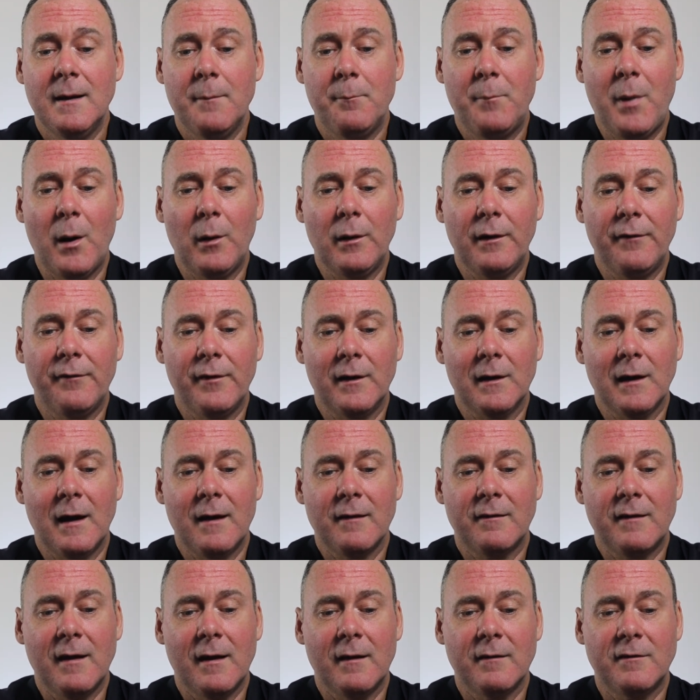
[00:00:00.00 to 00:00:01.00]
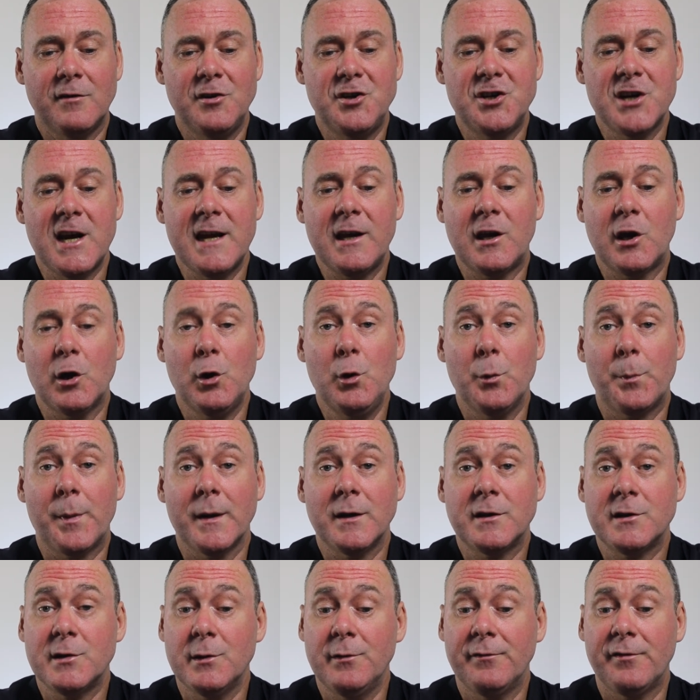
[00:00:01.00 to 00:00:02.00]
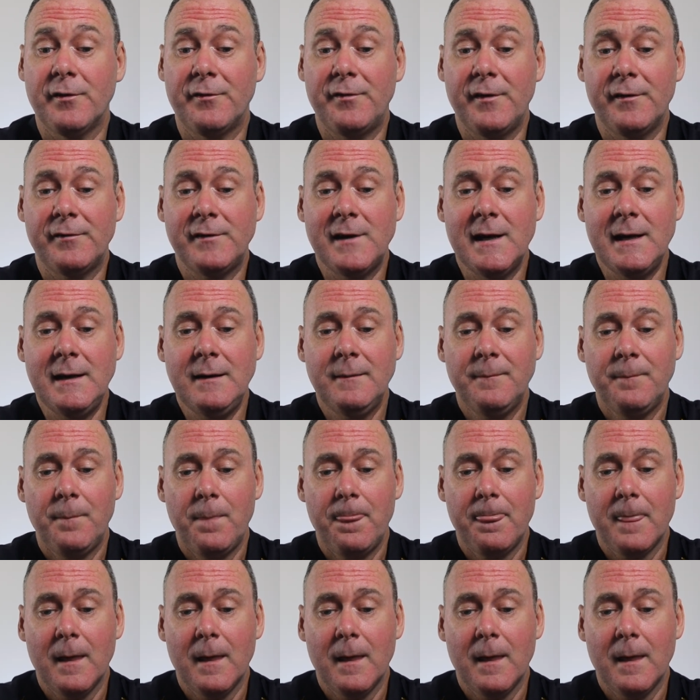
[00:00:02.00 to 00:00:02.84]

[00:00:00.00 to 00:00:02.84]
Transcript: Bowling for Glasshouse, J Coop 2 for 15.